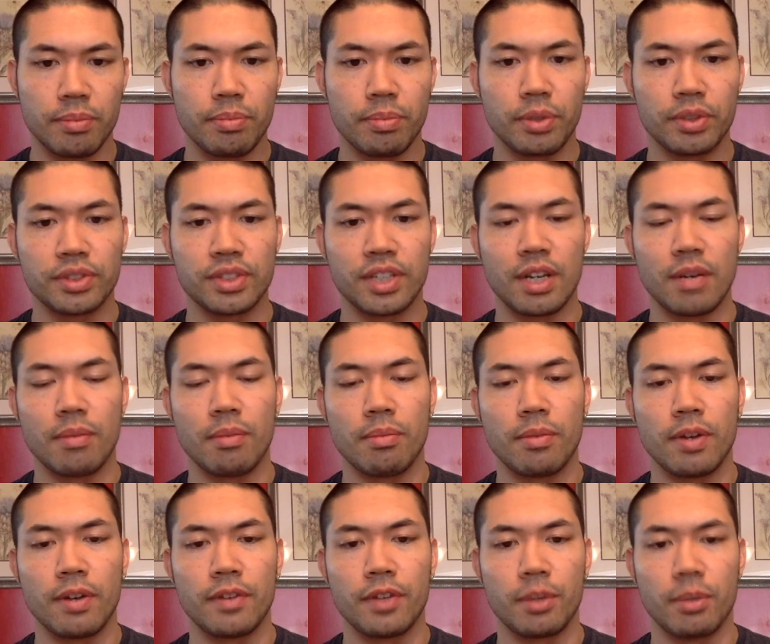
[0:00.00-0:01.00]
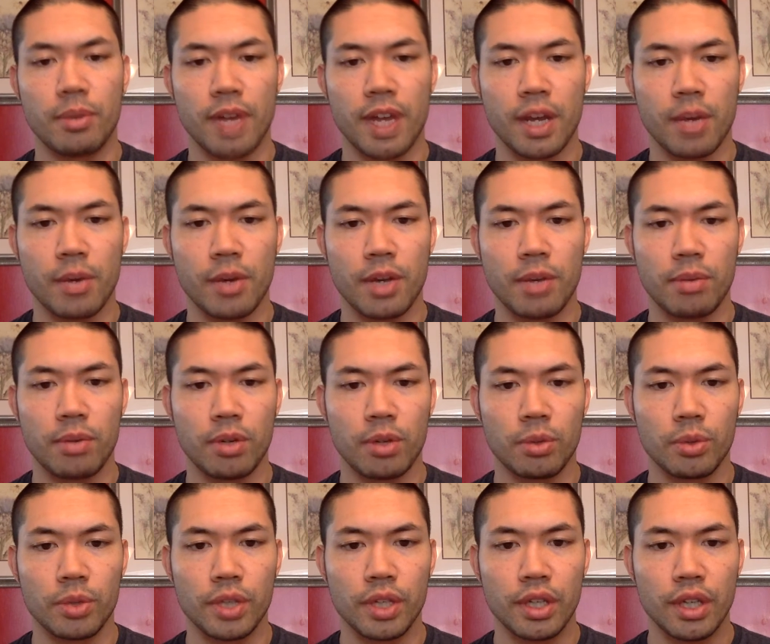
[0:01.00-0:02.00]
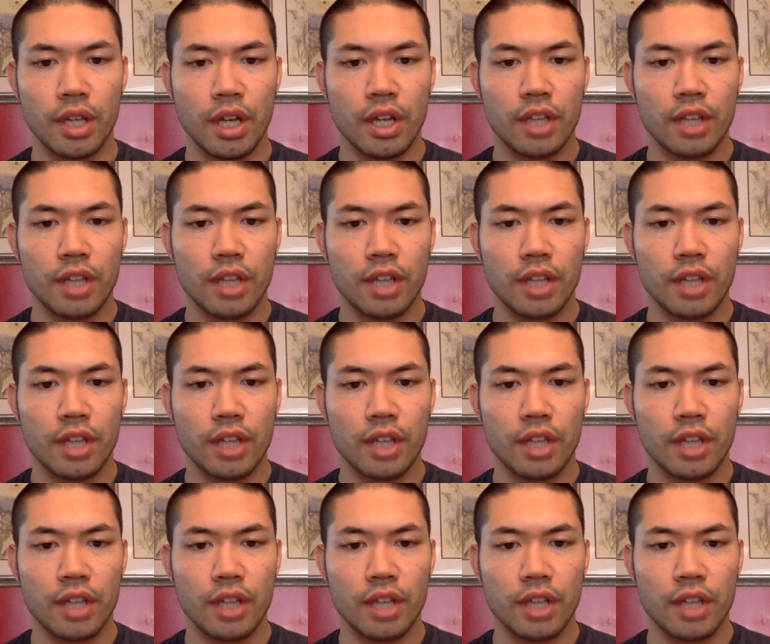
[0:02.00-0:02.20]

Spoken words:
percent of your body weight per week.